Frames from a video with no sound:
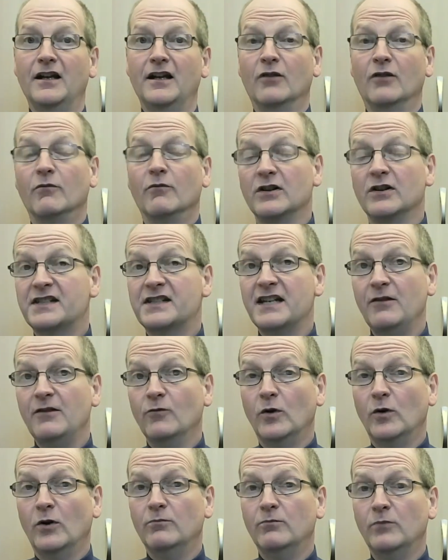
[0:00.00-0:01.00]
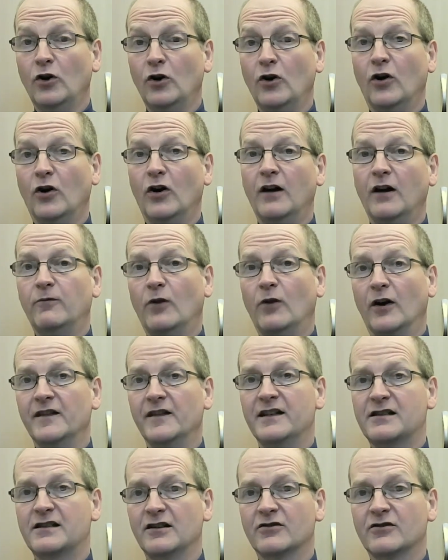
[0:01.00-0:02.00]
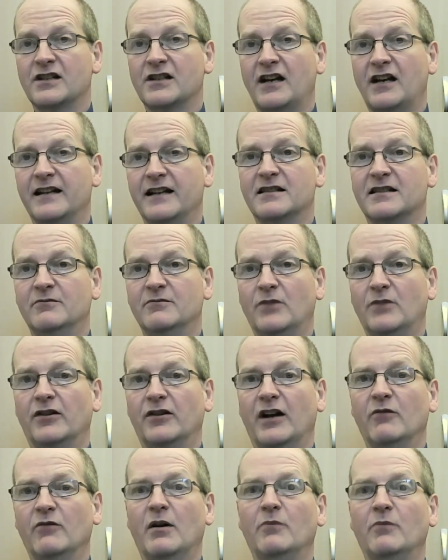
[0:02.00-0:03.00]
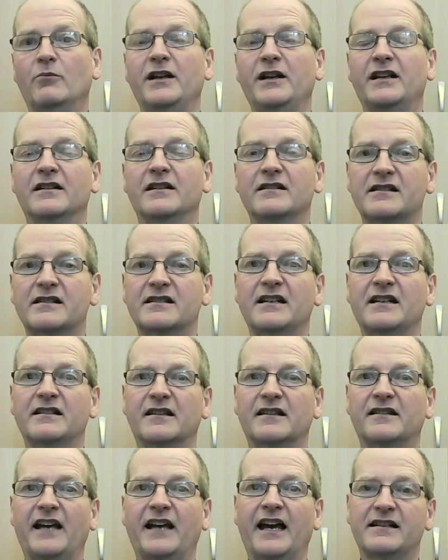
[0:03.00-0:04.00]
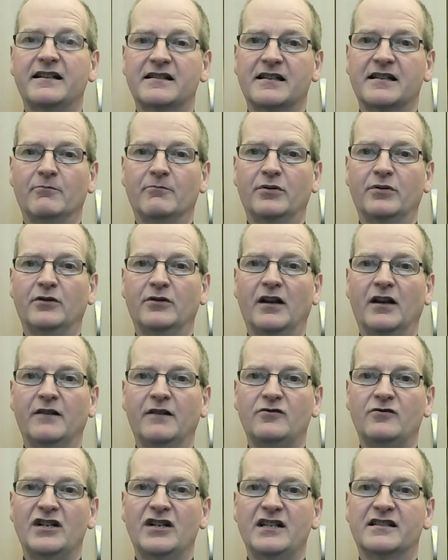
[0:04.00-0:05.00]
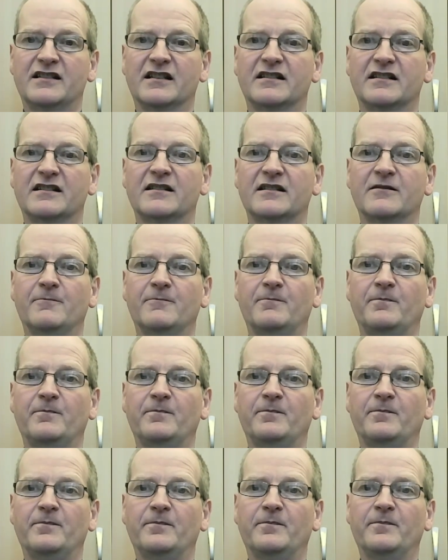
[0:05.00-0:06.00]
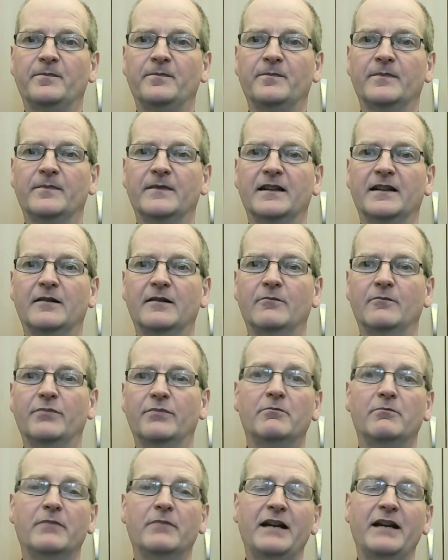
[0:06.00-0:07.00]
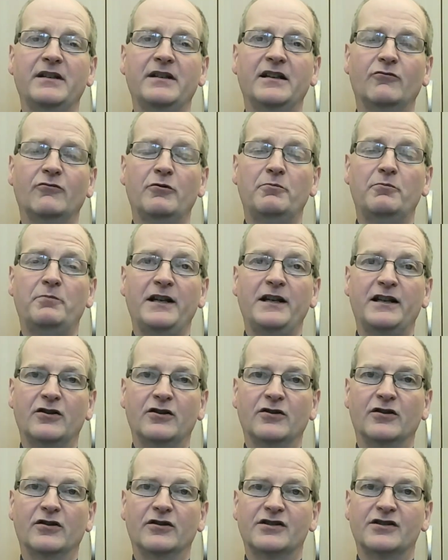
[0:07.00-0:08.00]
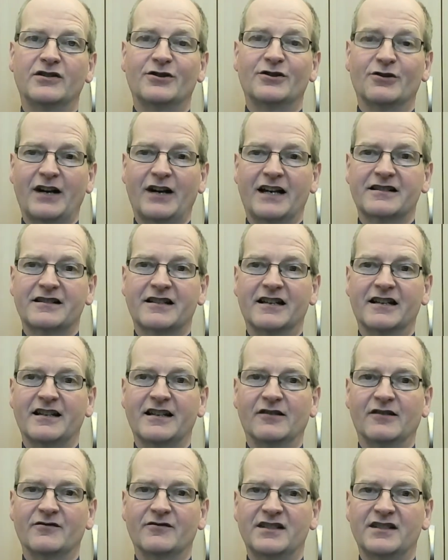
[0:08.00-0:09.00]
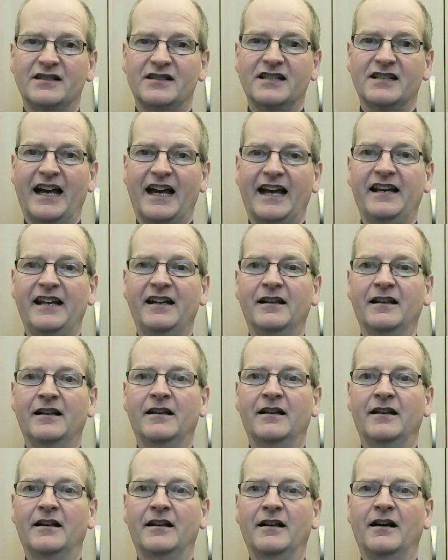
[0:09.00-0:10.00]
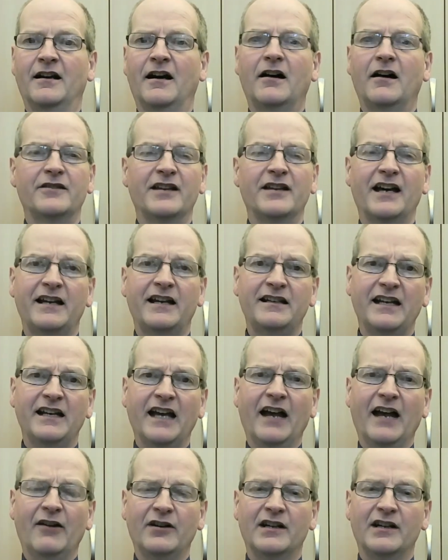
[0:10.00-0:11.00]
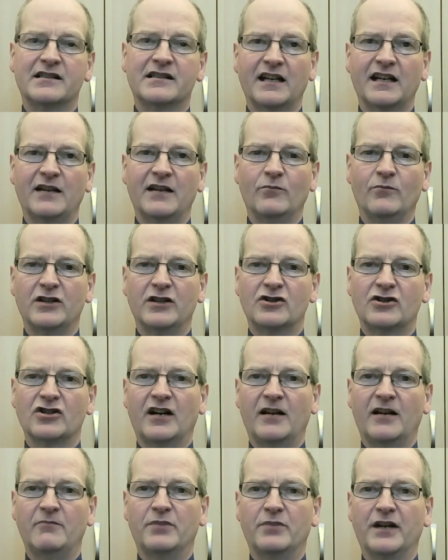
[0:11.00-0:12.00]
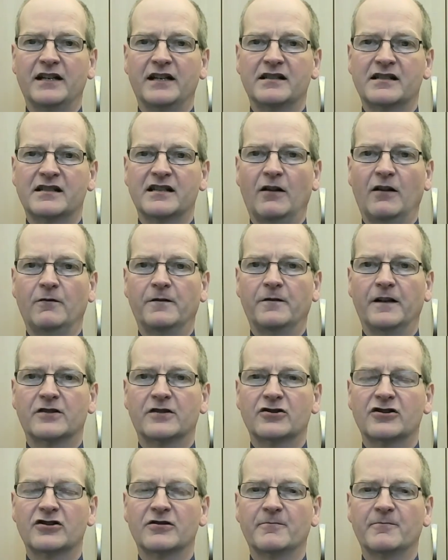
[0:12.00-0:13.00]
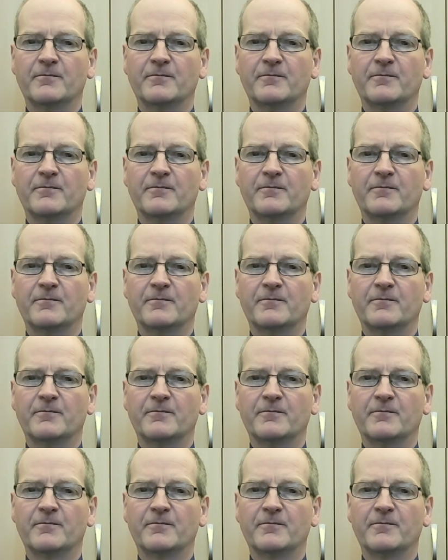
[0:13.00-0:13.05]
We'll see more of what this looks like tomorrow when we consider the example of Jesus. But maybe it would be good to ask ourselves today, are there any areas in which I'm being selfish?